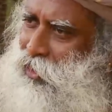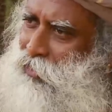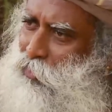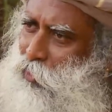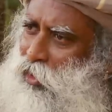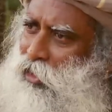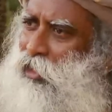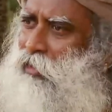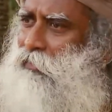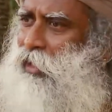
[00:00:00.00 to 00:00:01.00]
If you walk
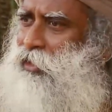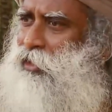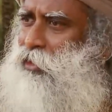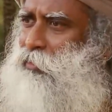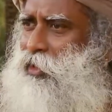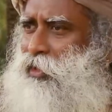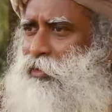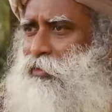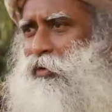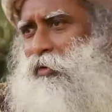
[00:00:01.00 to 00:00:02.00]
little faster than me,
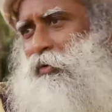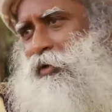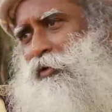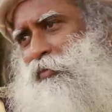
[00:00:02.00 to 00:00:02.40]
you are going